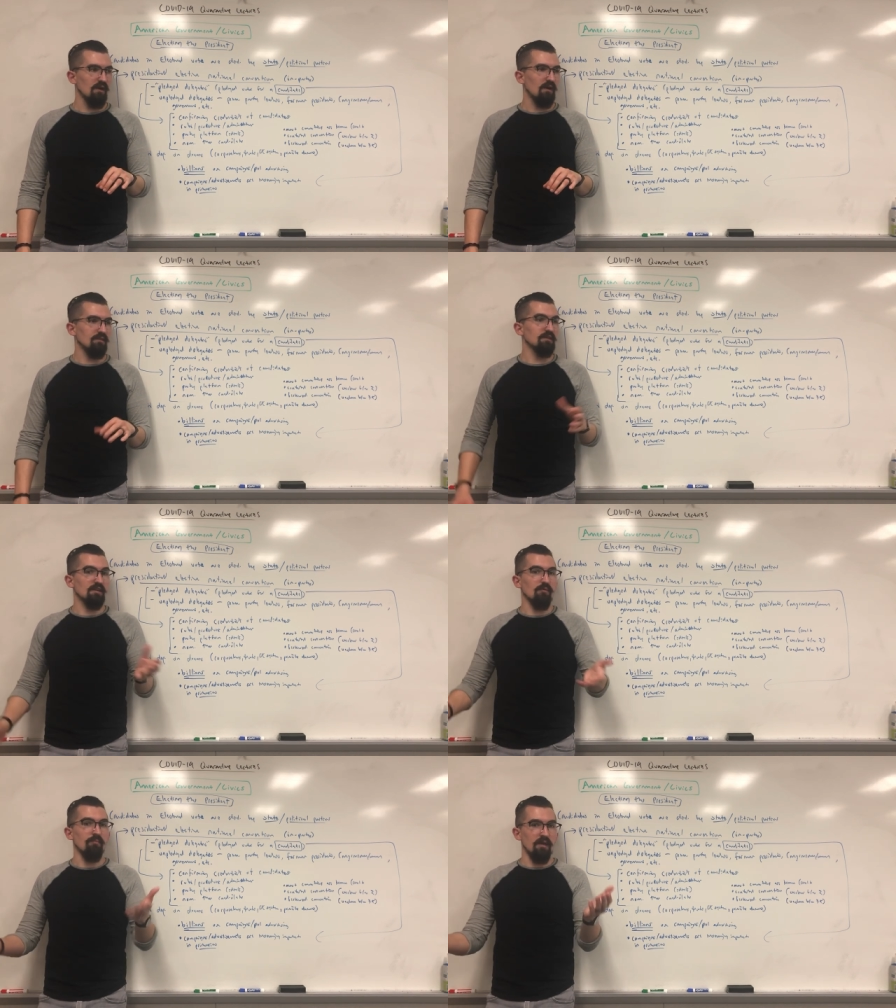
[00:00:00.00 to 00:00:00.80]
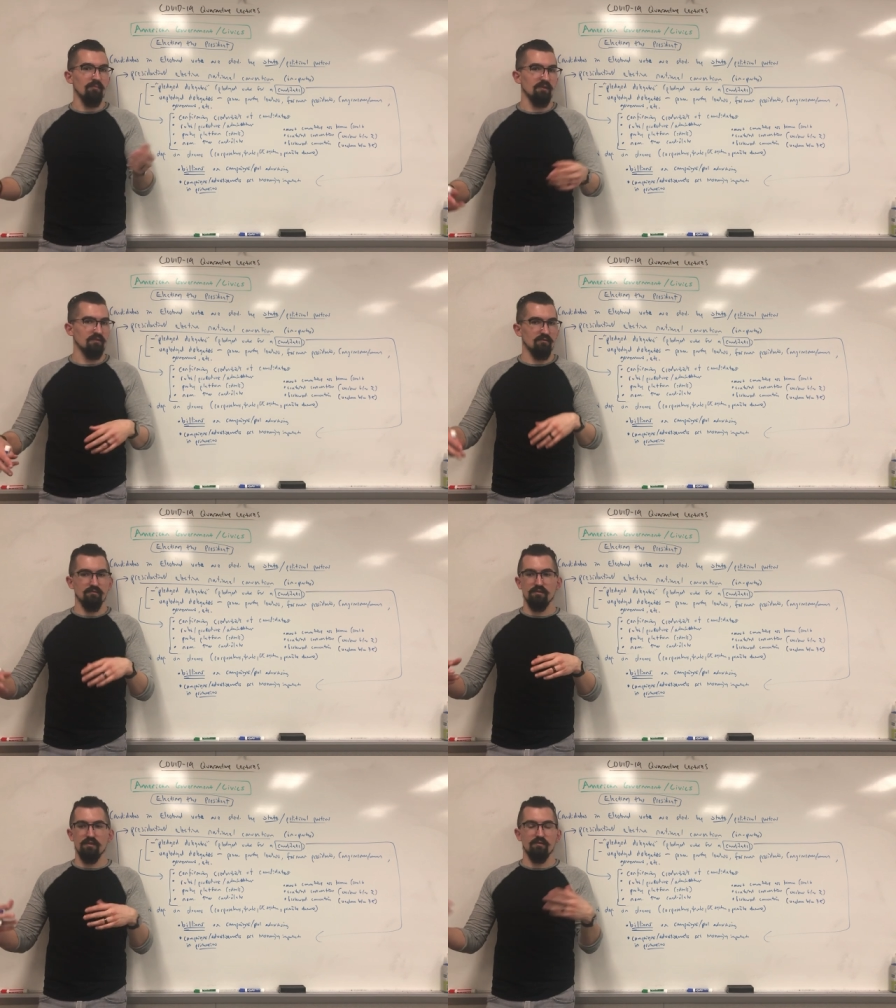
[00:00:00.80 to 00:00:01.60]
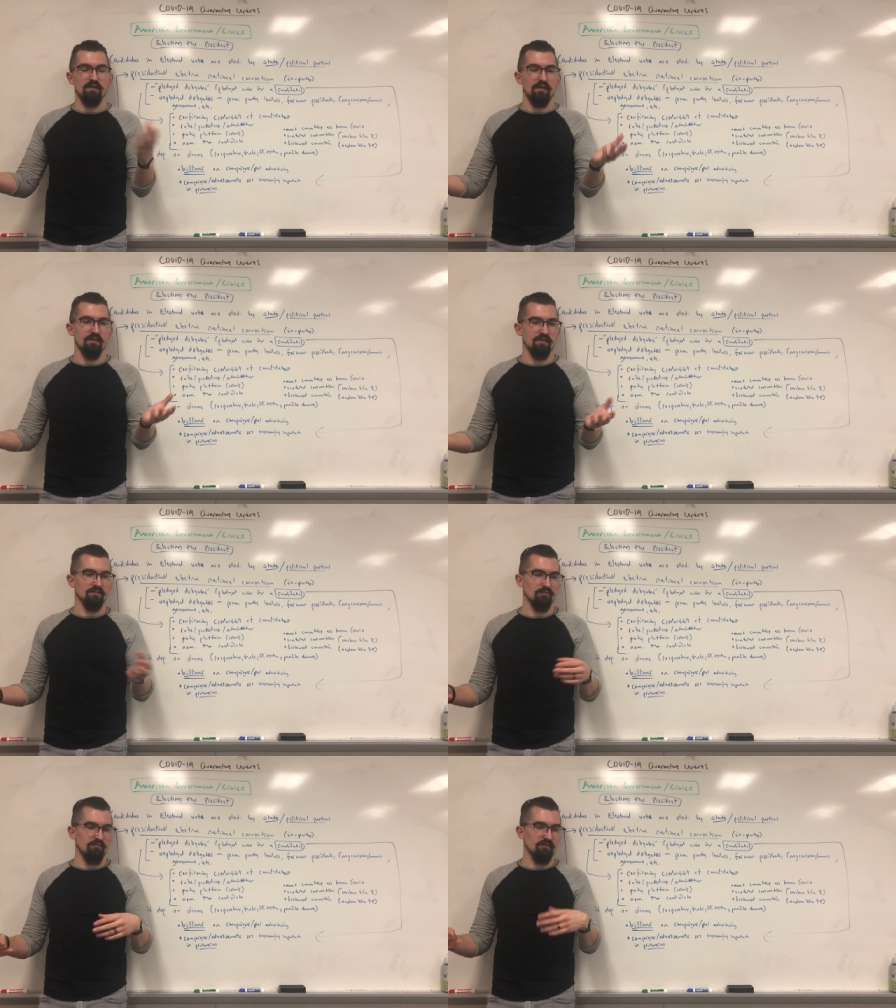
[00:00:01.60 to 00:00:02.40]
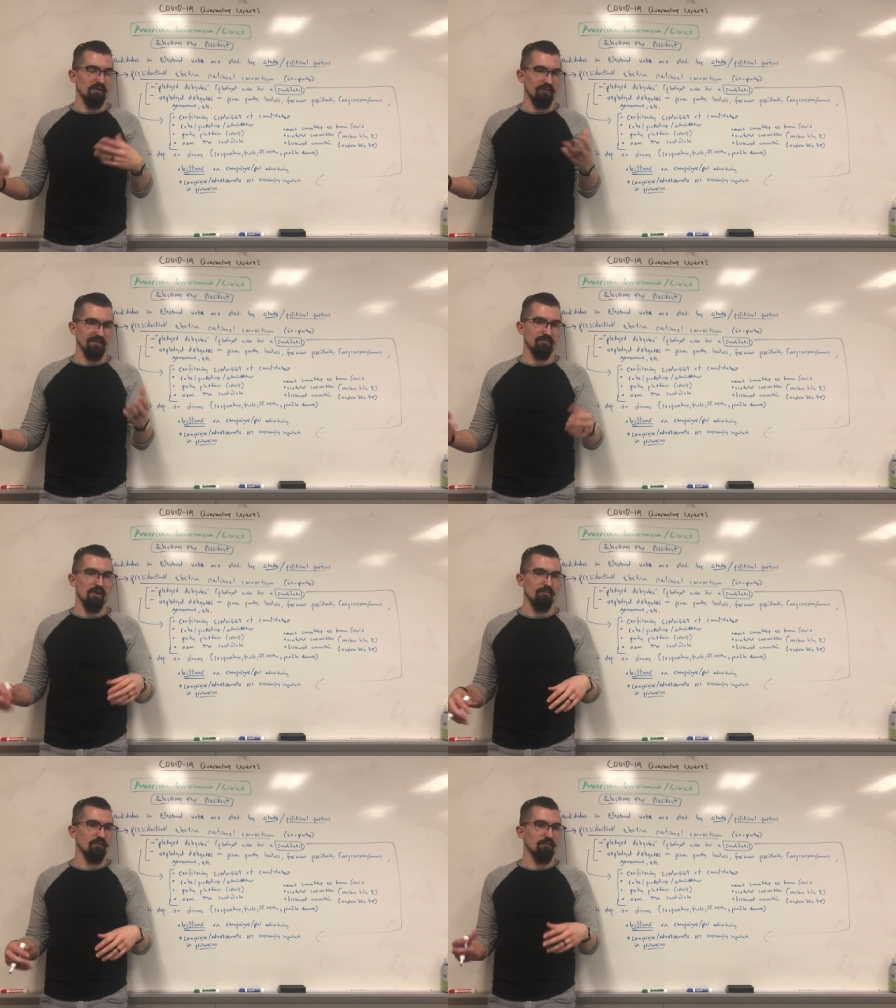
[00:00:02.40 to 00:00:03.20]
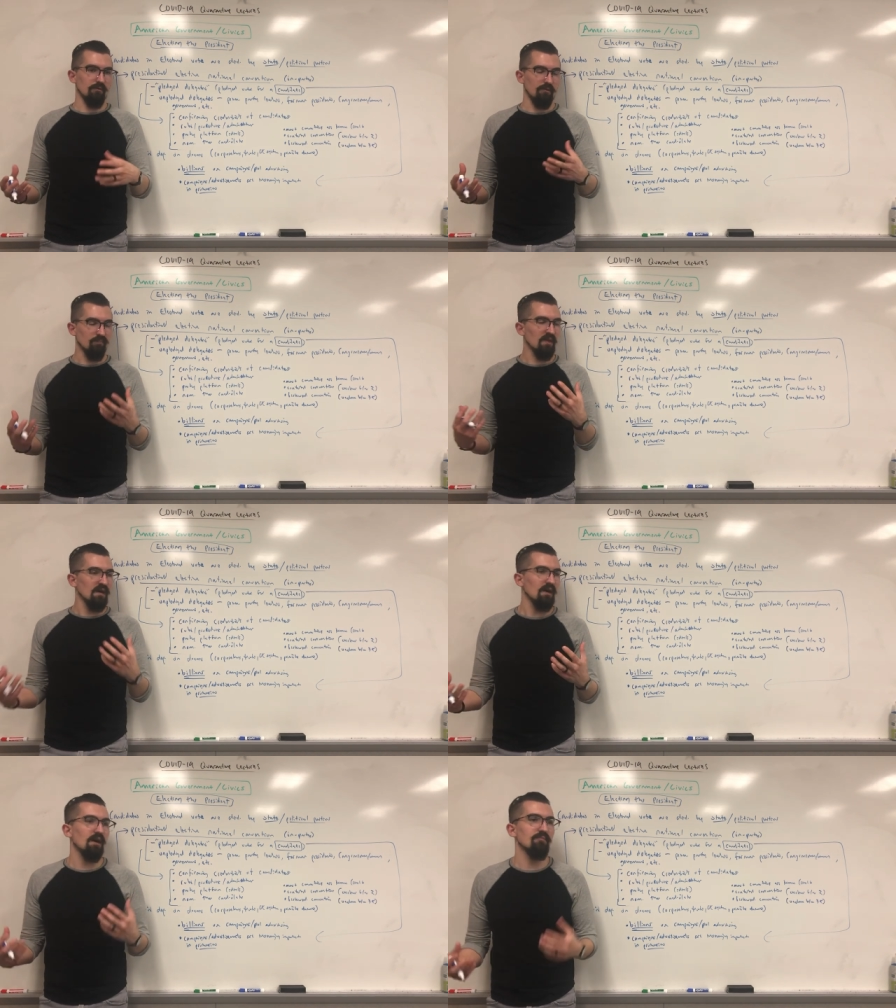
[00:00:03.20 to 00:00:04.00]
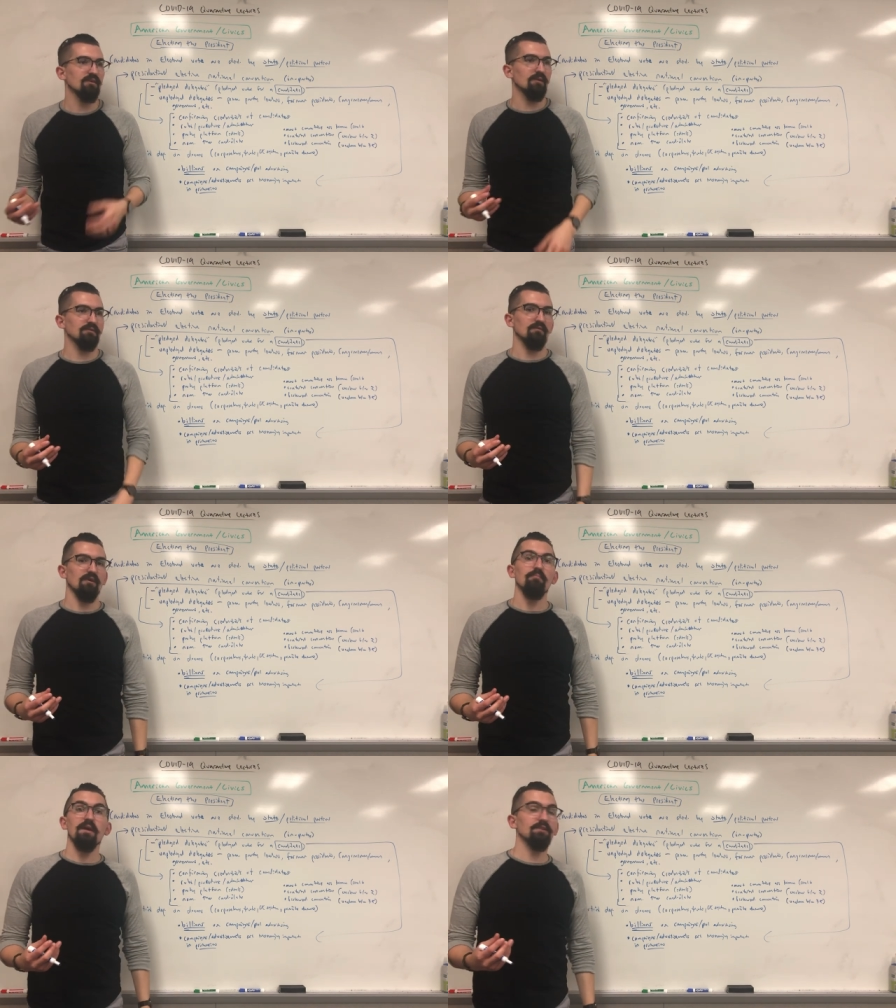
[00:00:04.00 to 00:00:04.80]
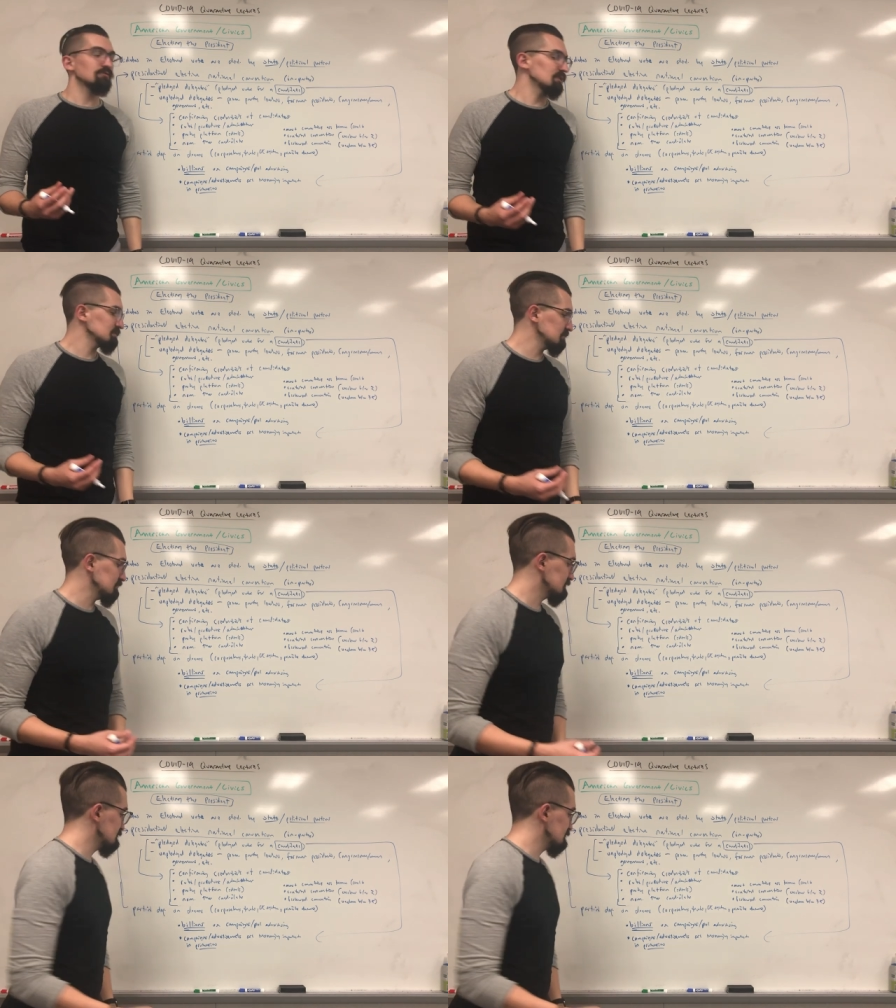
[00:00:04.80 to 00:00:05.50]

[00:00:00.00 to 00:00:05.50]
Then you get momentum, the other candidates sort of become less popular, and it becomes a major issue. So